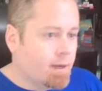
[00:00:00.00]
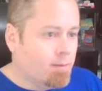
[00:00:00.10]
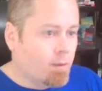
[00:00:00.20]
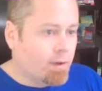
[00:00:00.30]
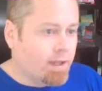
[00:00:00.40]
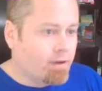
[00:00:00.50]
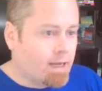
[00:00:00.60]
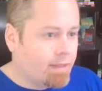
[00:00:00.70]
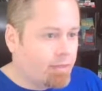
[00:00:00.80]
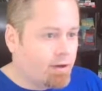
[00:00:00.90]
But we haven't
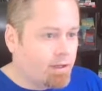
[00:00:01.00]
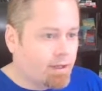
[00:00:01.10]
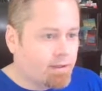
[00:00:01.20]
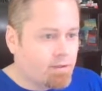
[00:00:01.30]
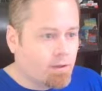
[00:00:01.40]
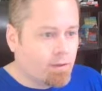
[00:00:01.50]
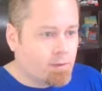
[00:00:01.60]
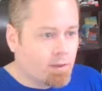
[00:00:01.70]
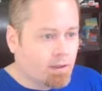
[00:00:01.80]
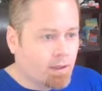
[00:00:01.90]
got there yet, so there's
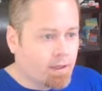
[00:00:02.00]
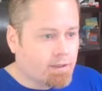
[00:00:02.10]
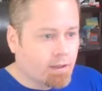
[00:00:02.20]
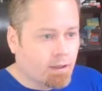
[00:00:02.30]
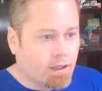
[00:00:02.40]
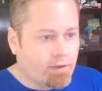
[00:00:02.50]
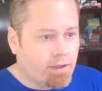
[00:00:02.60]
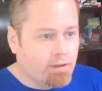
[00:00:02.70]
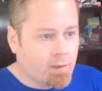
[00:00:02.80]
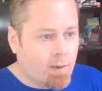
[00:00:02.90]
been a lot of sell-off
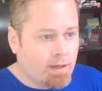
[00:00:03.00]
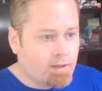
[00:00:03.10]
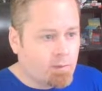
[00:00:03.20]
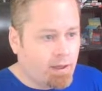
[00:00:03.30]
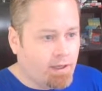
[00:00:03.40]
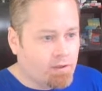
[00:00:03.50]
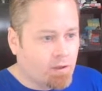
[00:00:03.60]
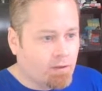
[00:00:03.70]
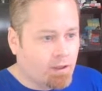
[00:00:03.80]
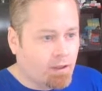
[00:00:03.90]
in the commodity space
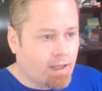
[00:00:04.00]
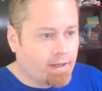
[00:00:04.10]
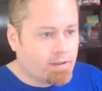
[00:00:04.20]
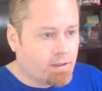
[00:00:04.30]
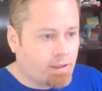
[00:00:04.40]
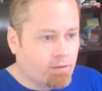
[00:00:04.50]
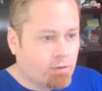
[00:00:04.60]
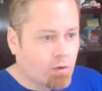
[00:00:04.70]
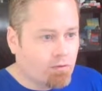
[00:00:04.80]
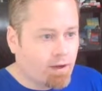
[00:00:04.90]
over the last
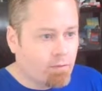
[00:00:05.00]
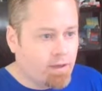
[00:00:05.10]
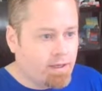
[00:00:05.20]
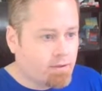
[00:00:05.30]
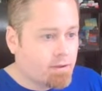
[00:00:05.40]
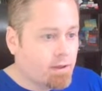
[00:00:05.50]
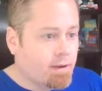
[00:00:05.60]
4 or 5 weeks.